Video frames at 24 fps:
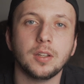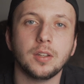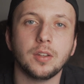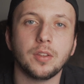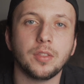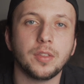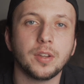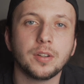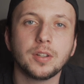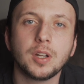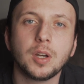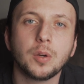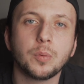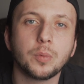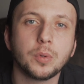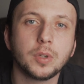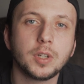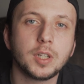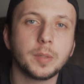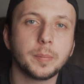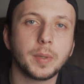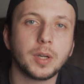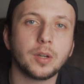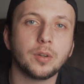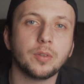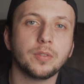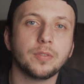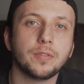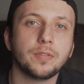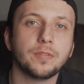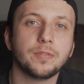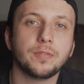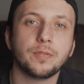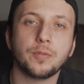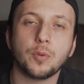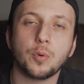They're not worried about
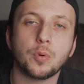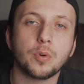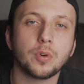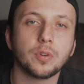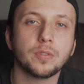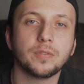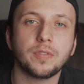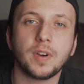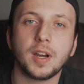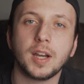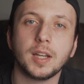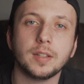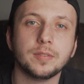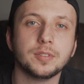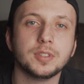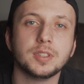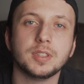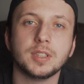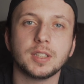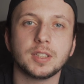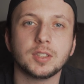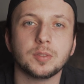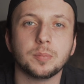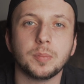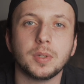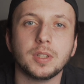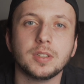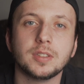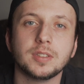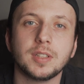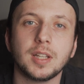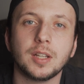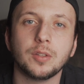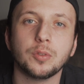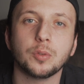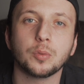4, 5, 6 months
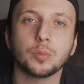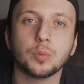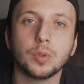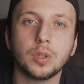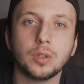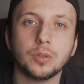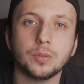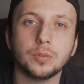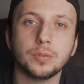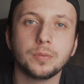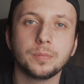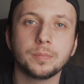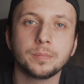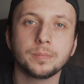down the road.